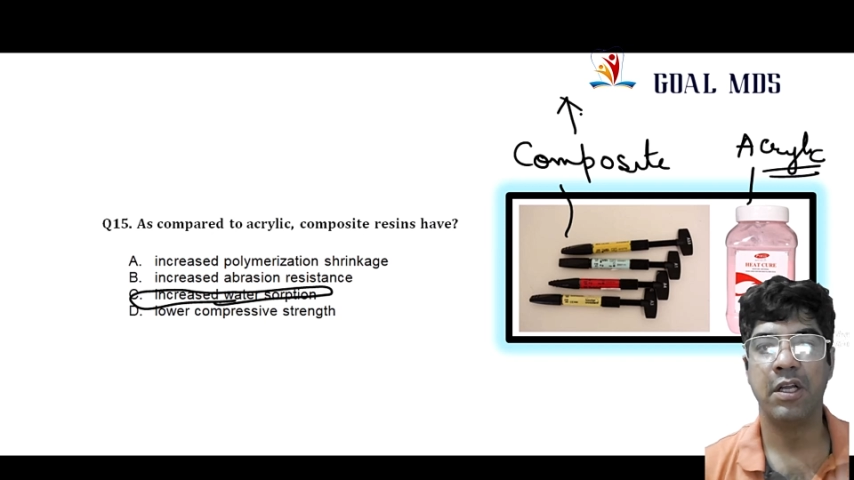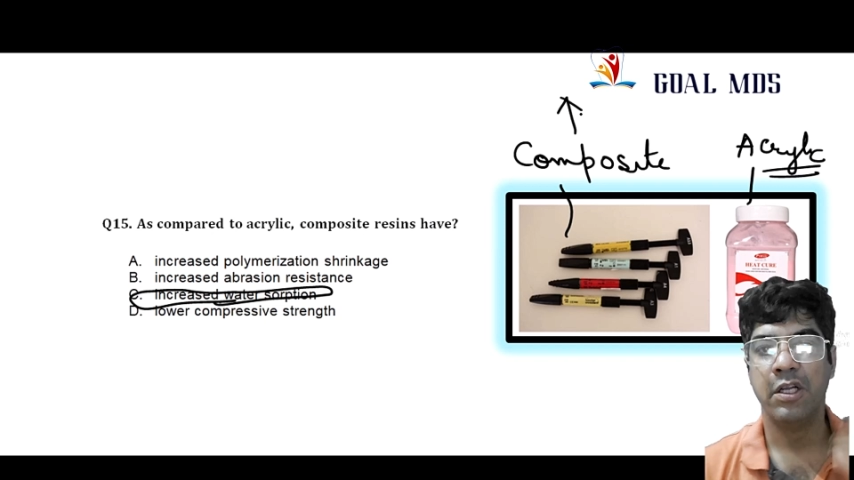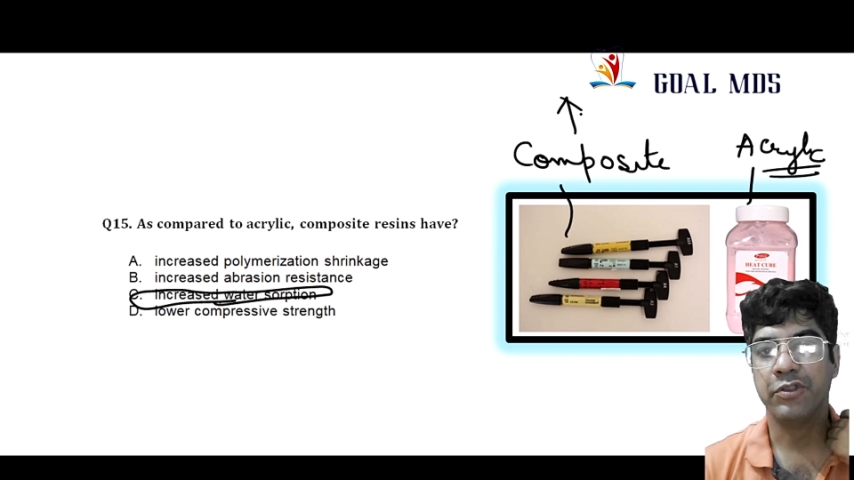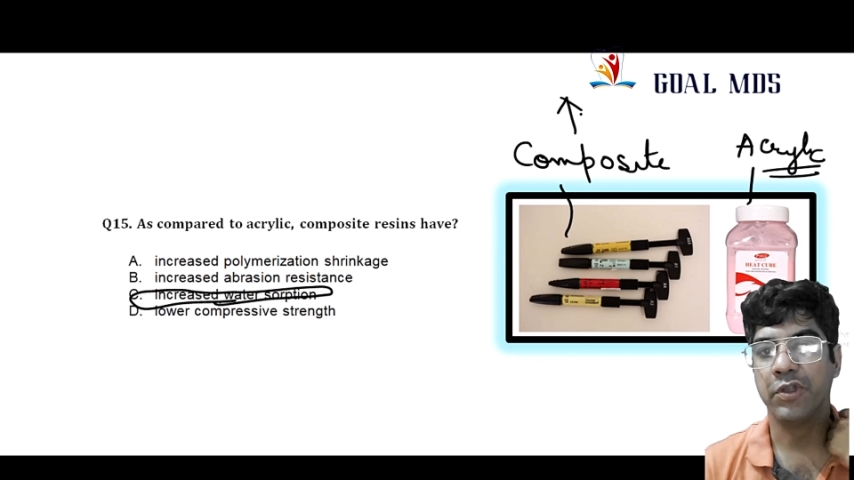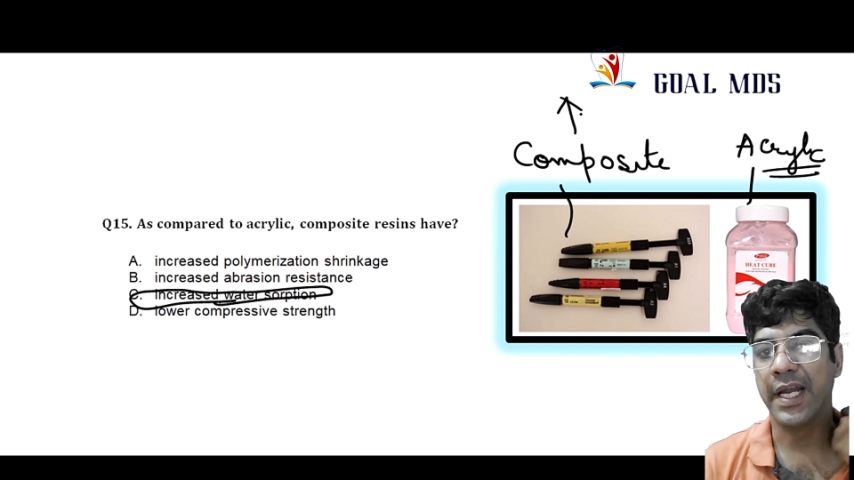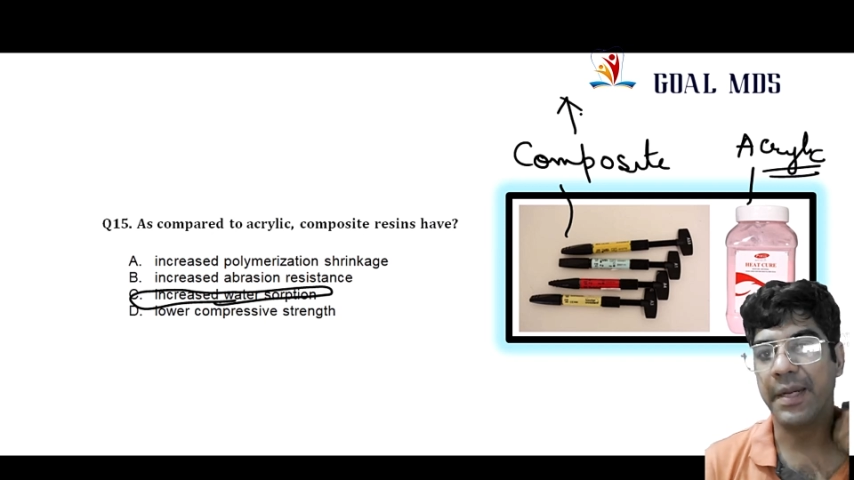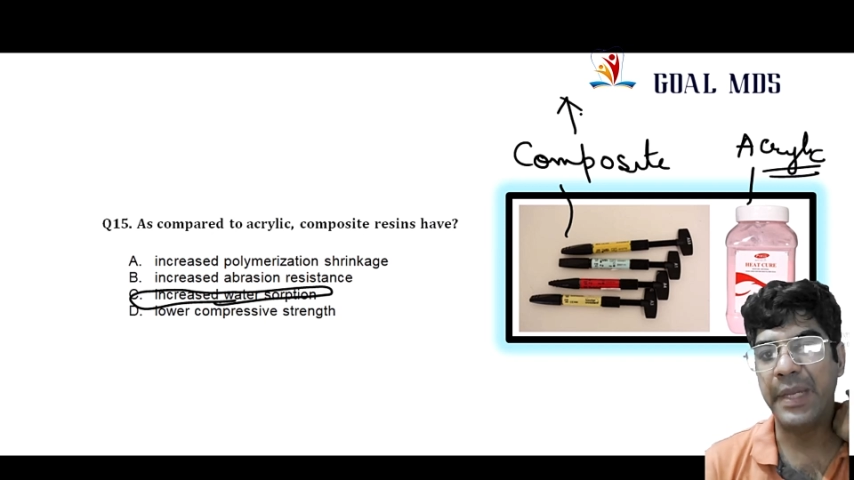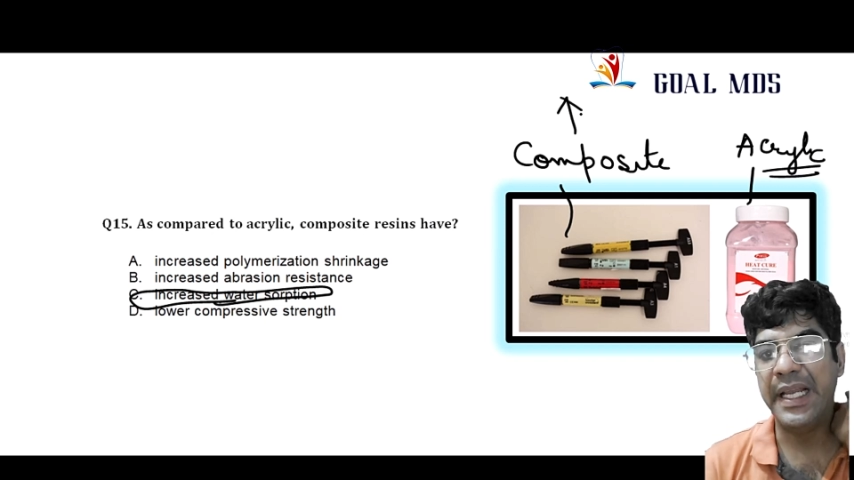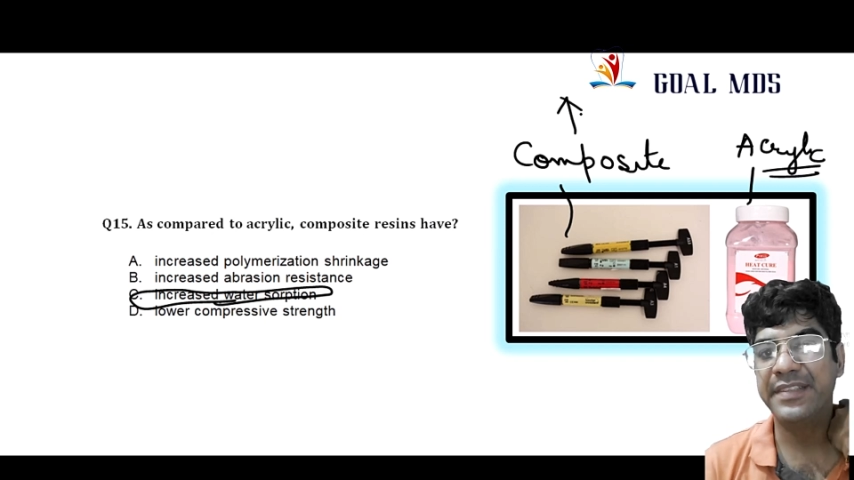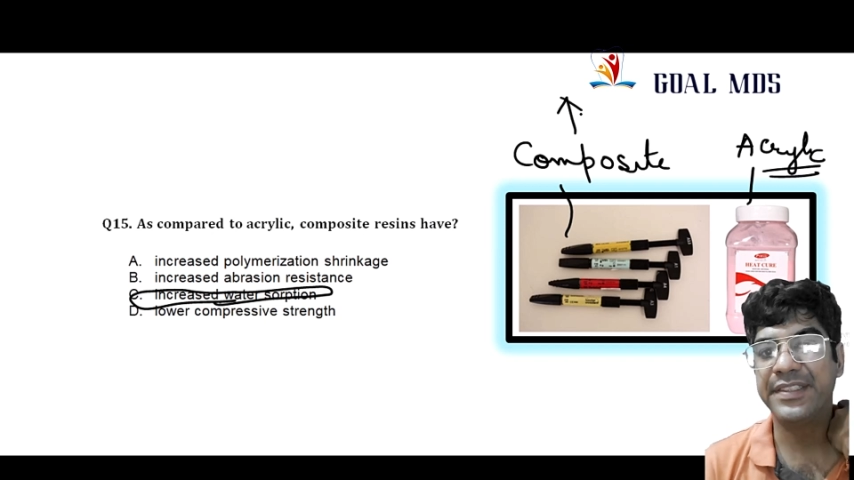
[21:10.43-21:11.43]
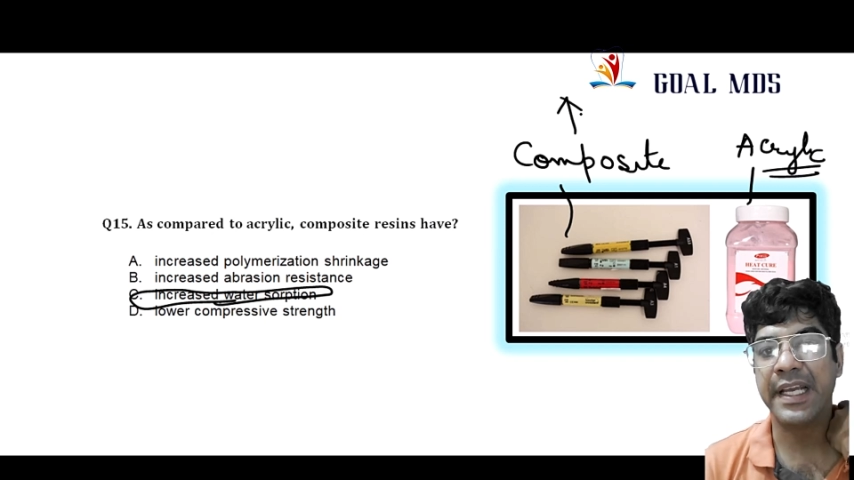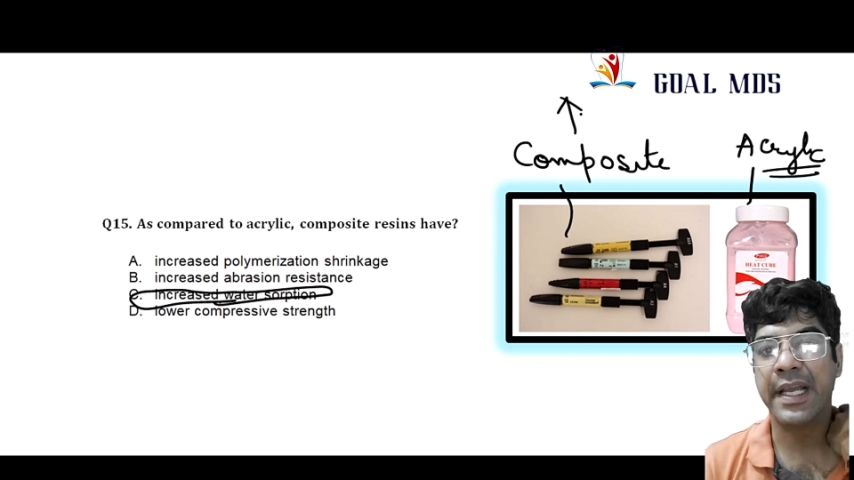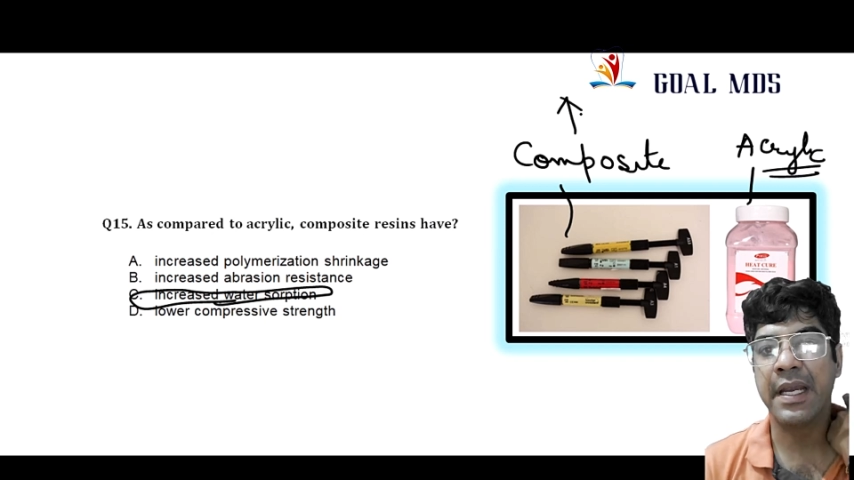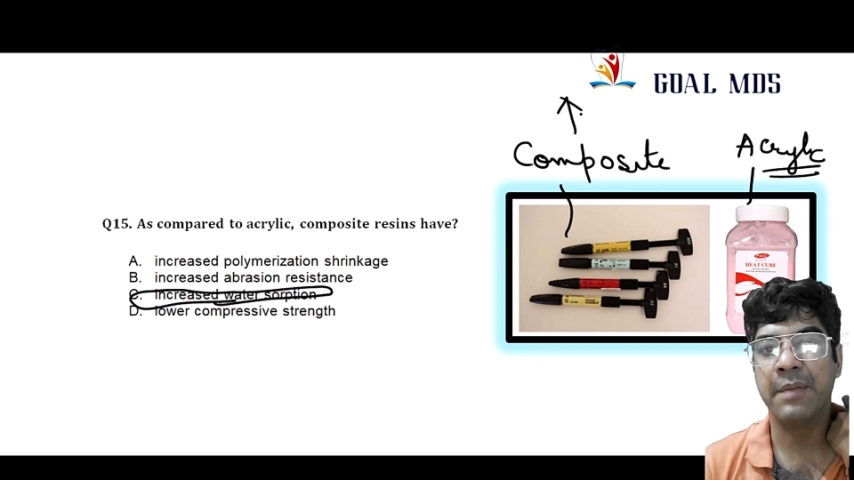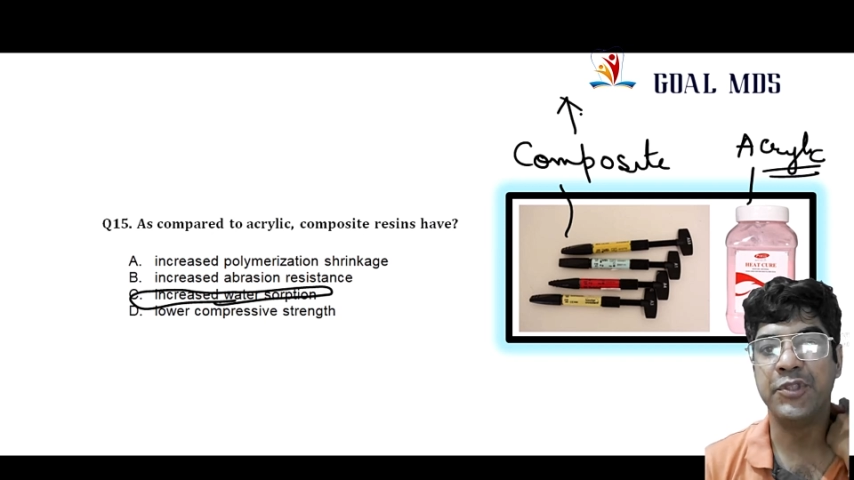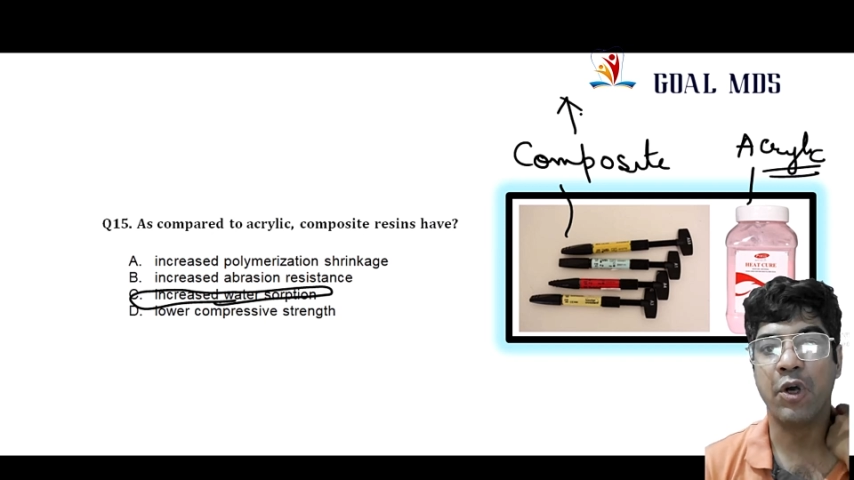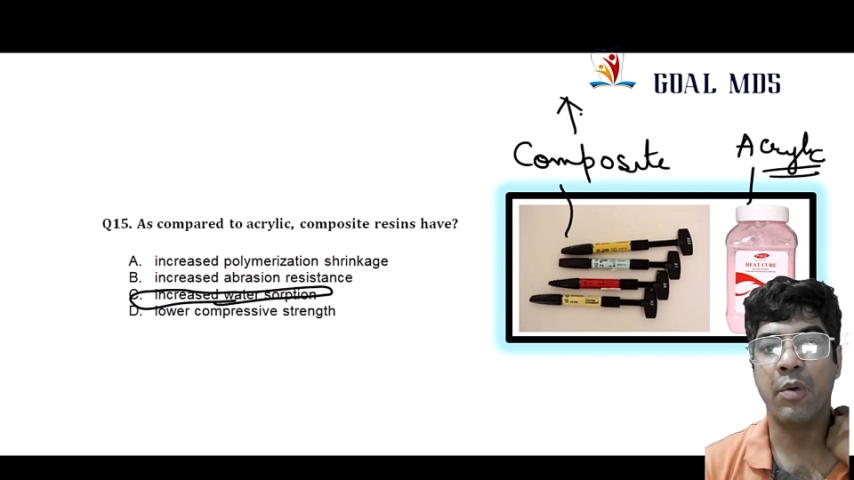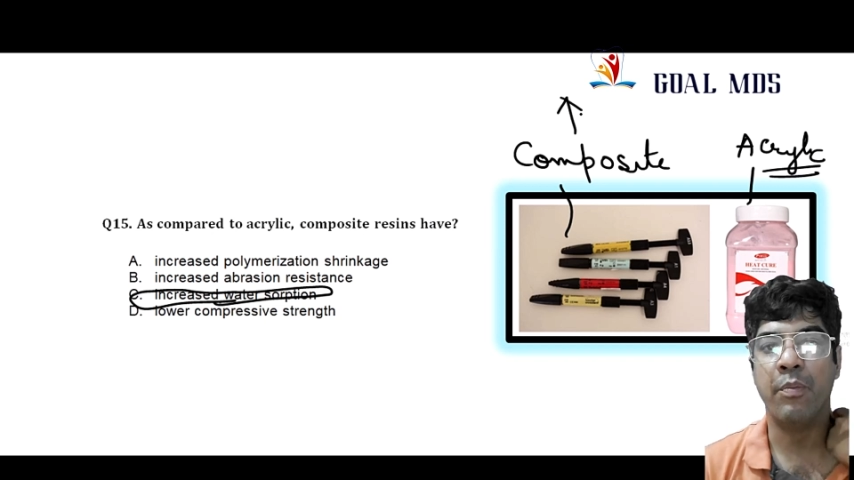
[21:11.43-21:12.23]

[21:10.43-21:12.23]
So that means they can absorb